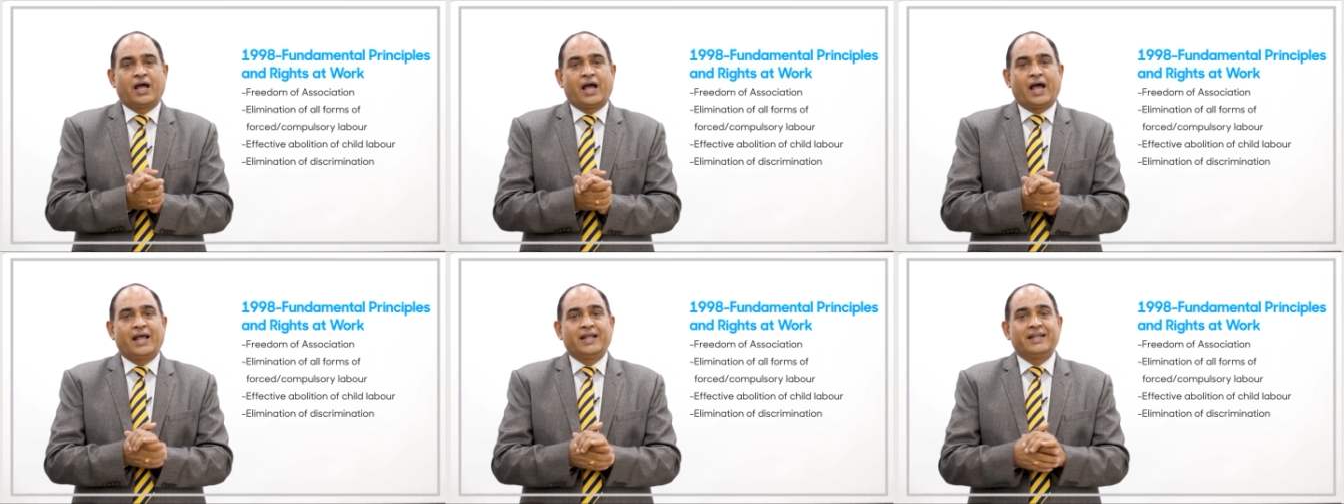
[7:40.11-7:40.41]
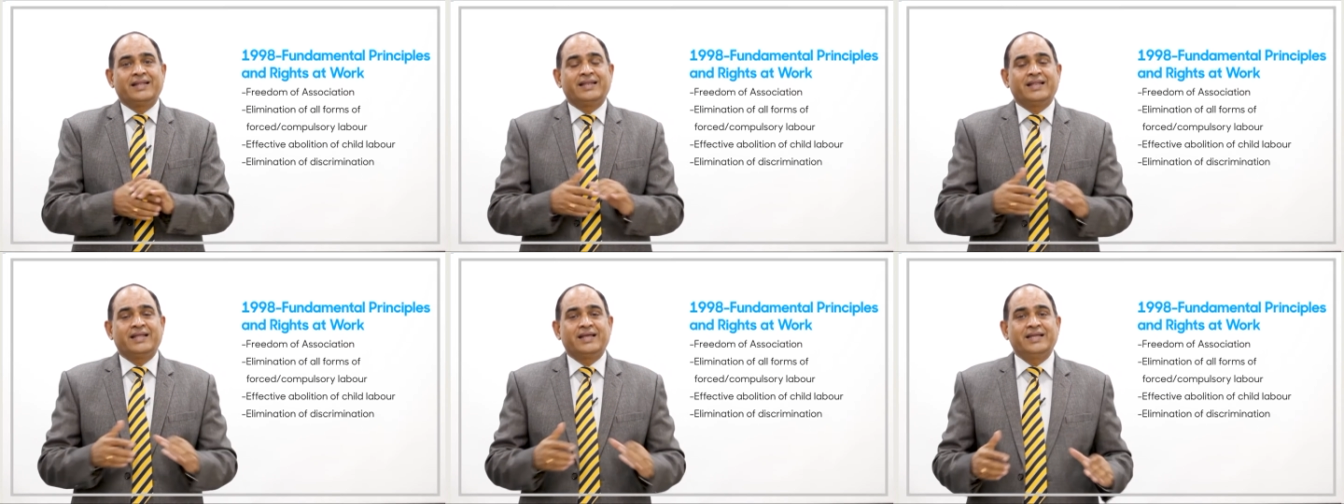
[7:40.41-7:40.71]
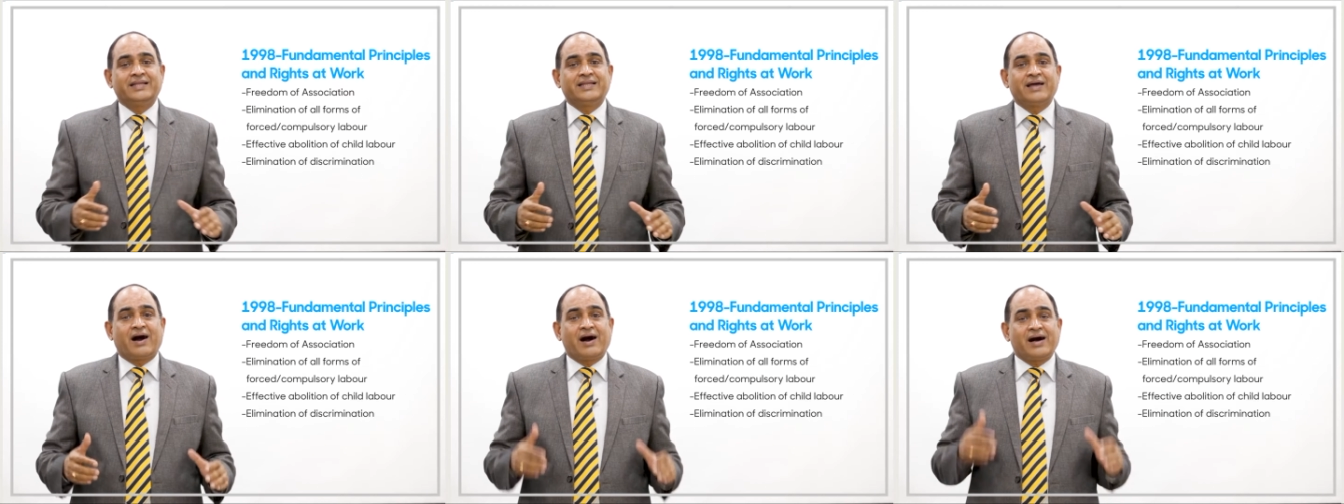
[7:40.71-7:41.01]
and
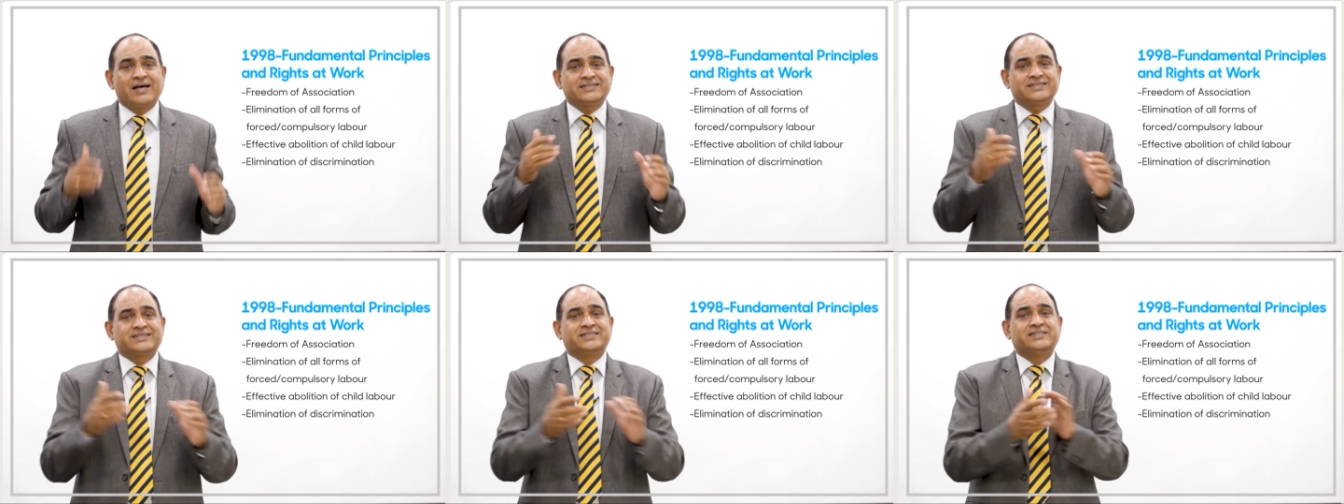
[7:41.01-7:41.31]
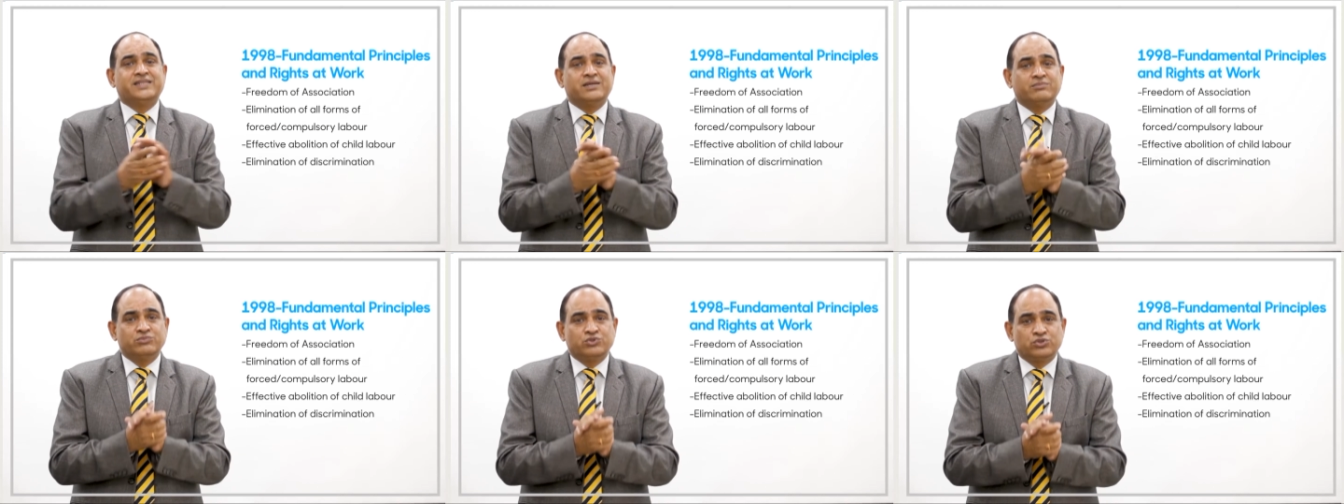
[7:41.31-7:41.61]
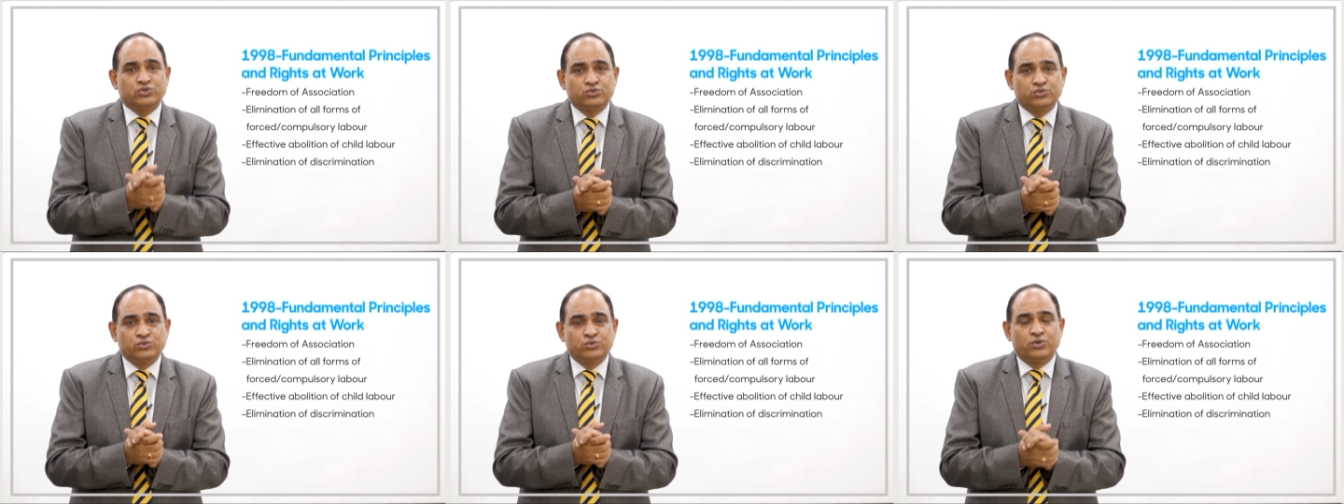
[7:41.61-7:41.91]
it asks them
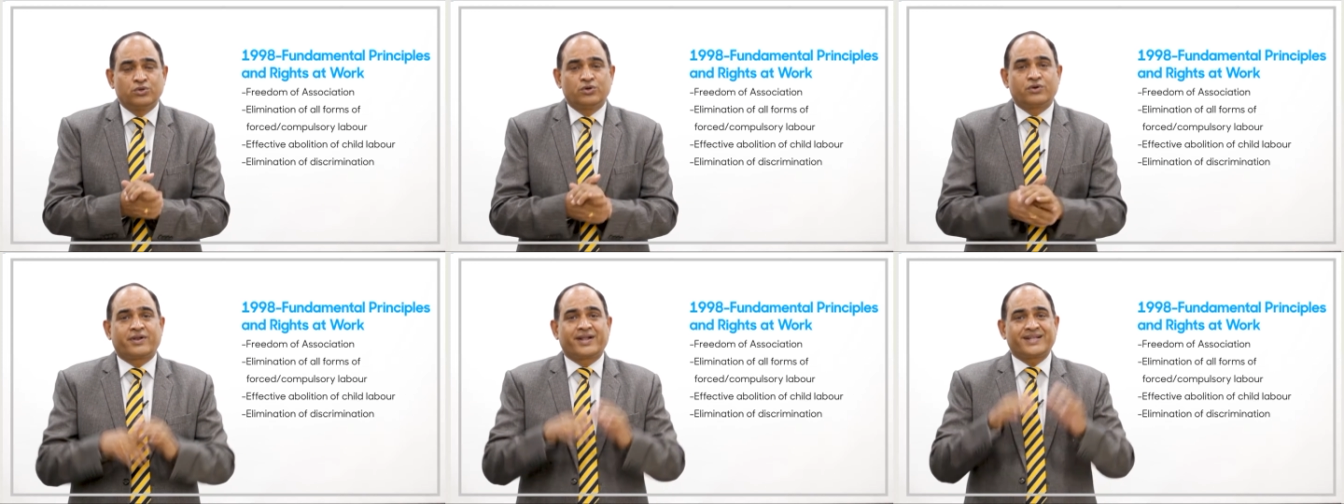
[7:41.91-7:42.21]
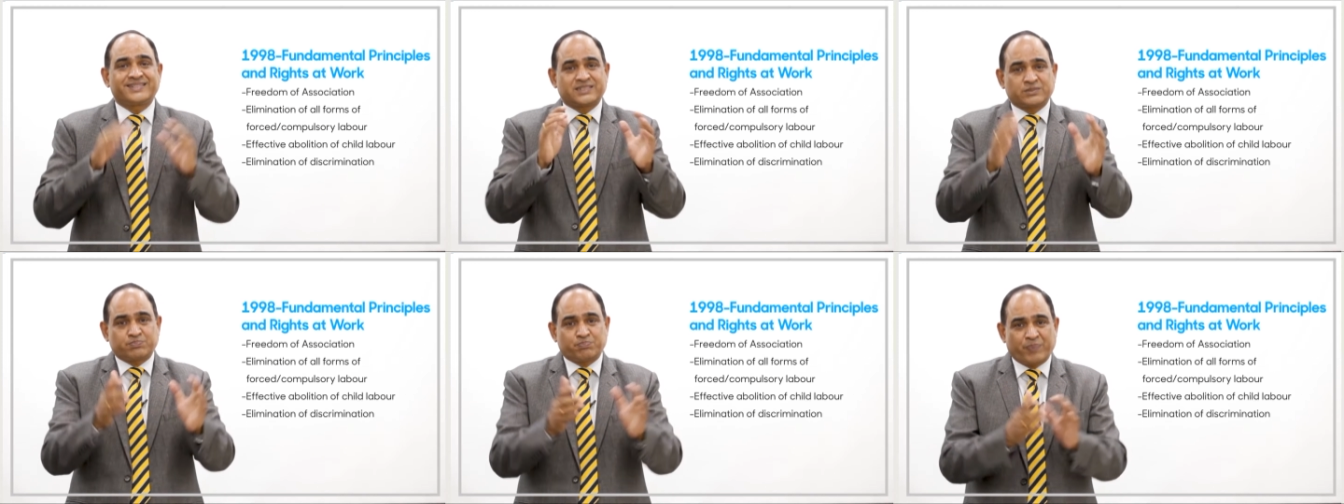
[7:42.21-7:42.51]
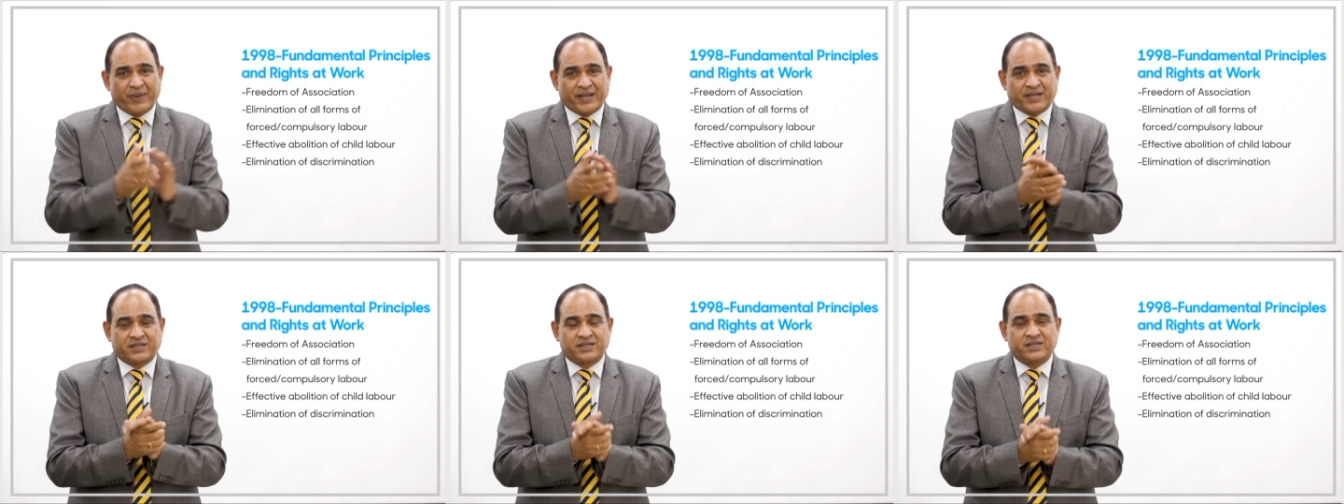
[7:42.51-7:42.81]
to
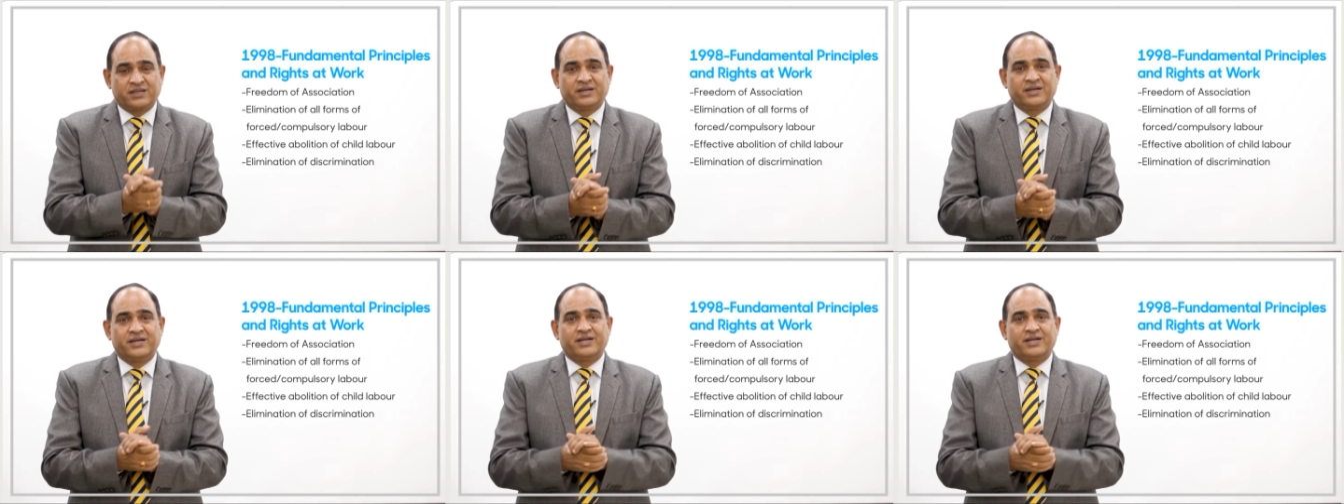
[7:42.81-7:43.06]
respect,